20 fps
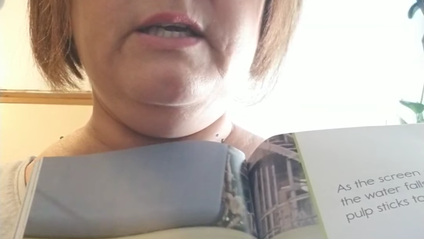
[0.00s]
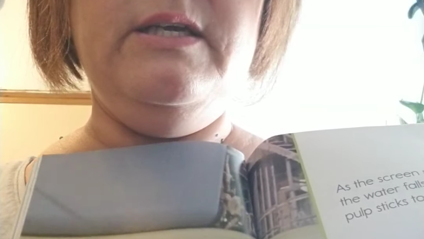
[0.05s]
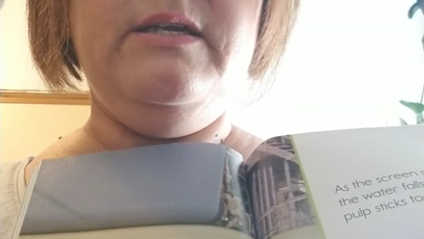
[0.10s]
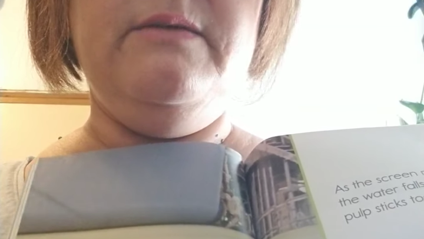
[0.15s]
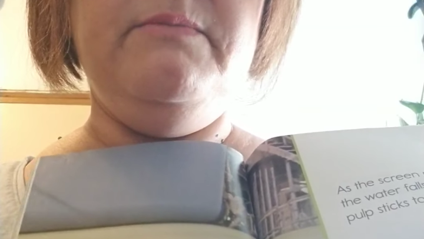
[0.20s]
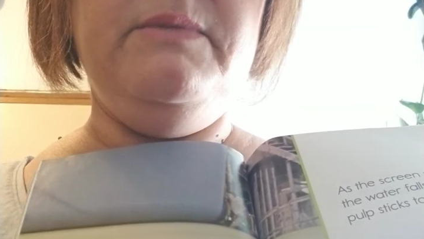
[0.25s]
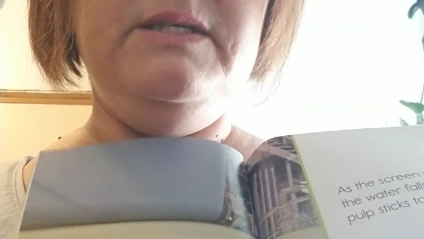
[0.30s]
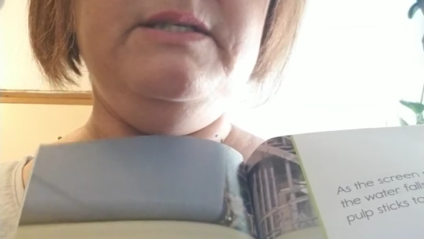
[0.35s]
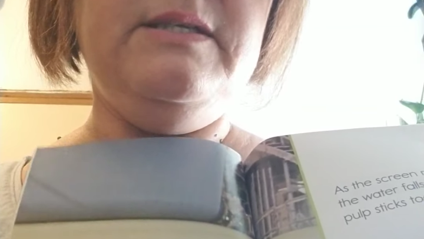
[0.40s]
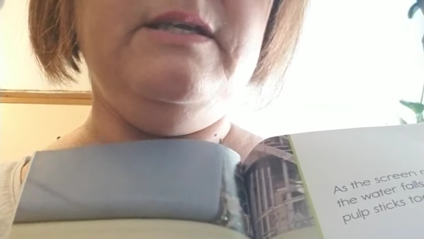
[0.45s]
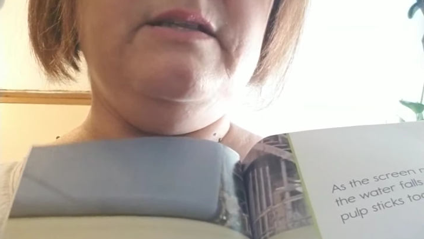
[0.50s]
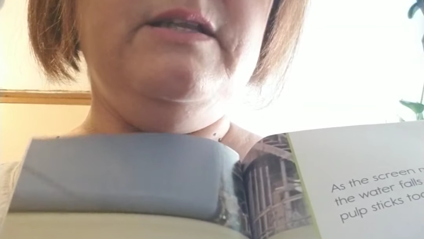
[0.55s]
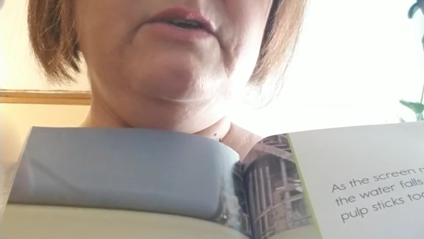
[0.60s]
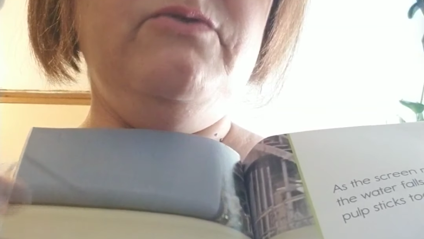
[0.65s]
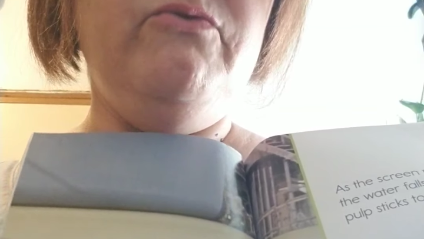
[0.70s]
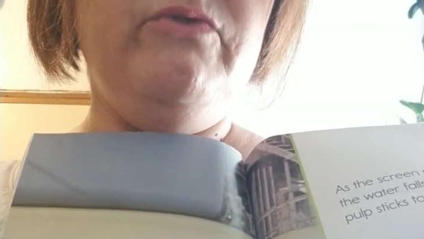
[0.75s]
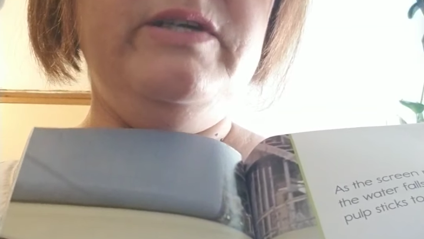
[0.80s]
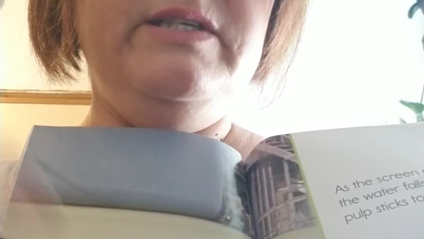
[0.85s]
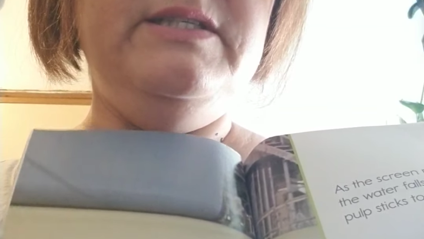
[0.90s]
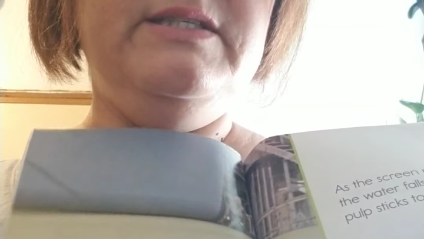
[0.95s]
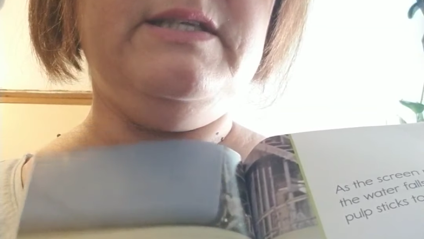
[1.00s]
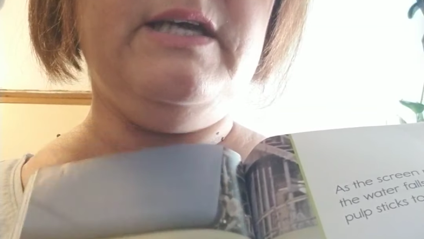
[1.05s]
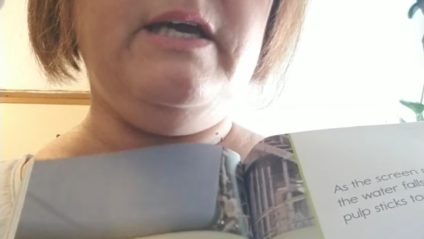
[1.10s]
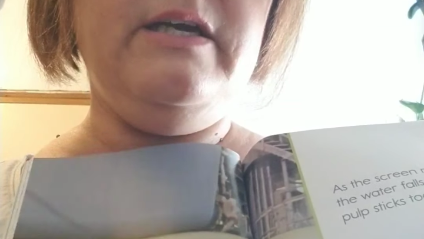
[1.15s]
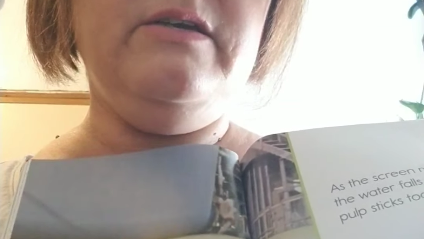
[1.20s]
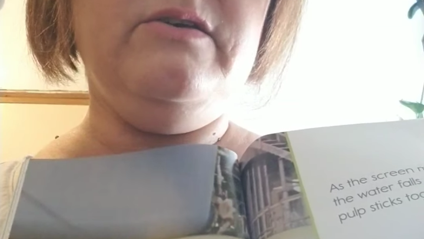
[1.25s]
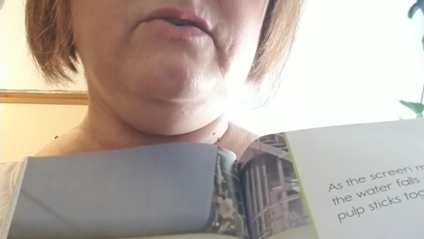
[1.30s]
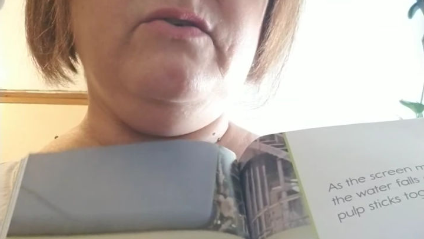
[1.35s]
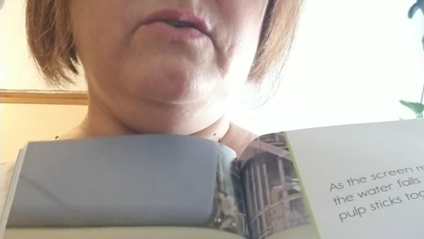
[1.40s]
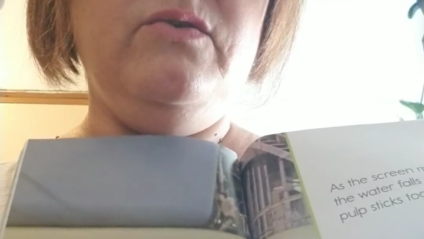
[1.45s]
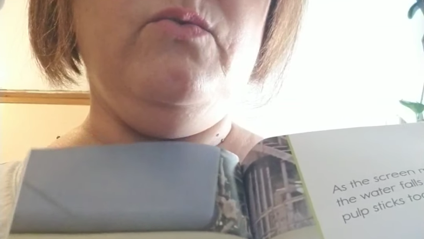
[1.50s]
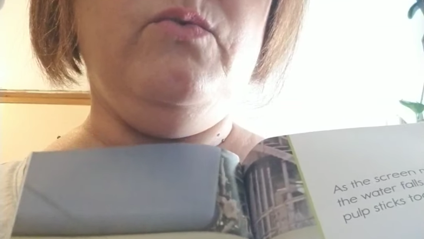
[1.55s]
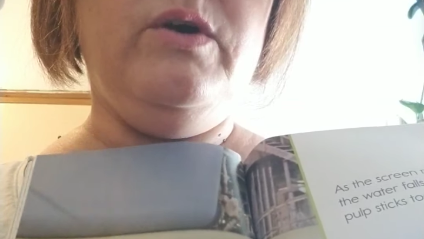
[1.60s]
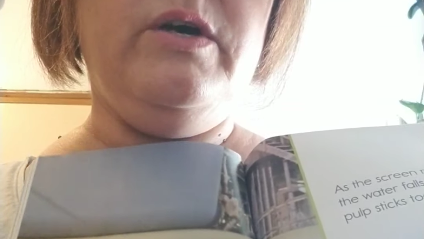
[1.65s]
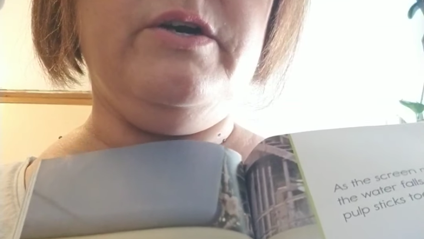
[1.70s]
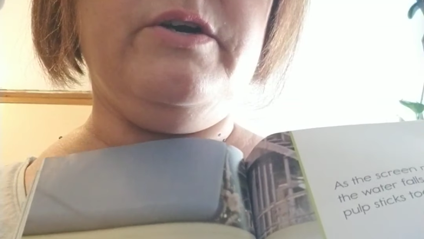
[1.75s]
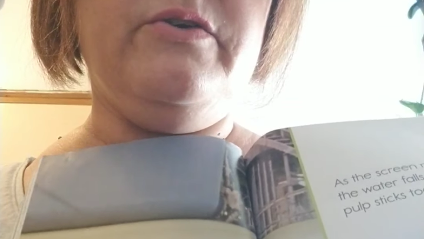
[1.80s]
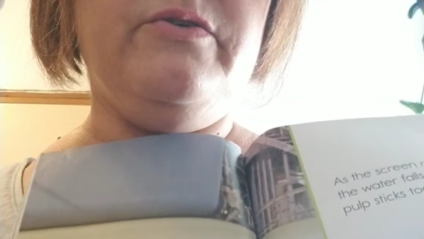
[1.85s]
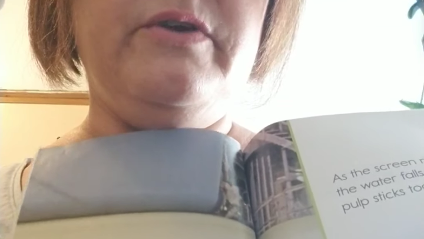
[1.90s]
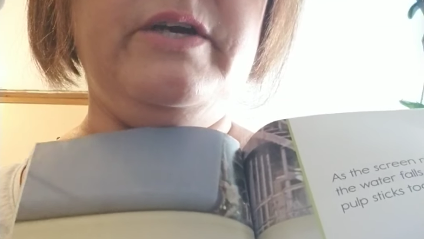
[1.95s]
It means that they recycle the
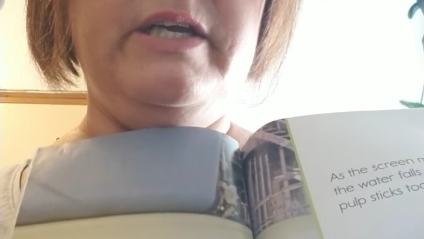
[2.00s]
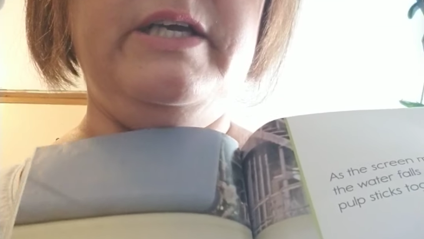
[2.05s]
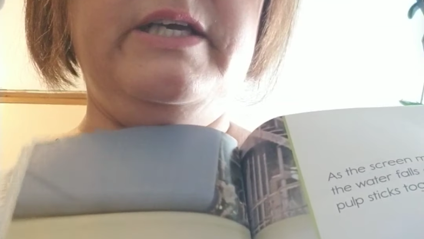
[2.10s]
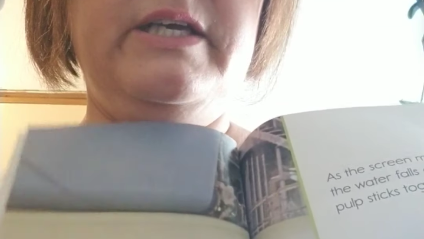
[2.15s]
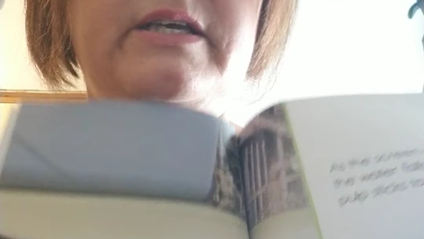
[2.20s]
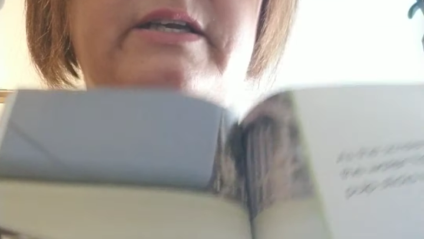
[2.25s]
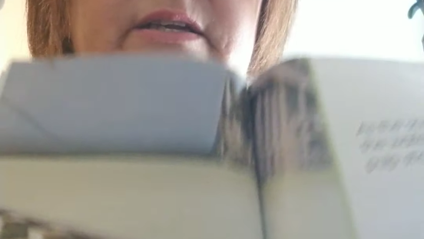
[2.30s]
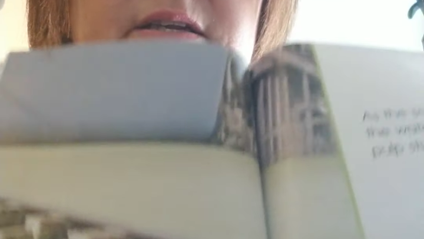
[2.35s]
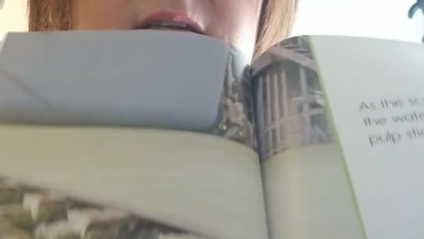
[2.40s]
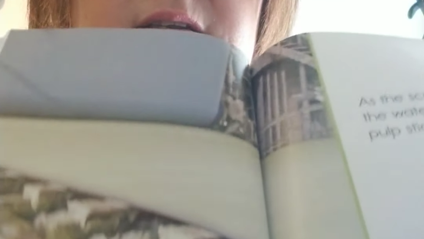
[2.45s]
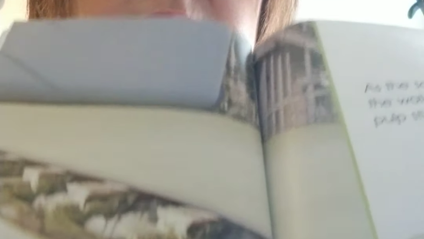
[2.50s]
water again.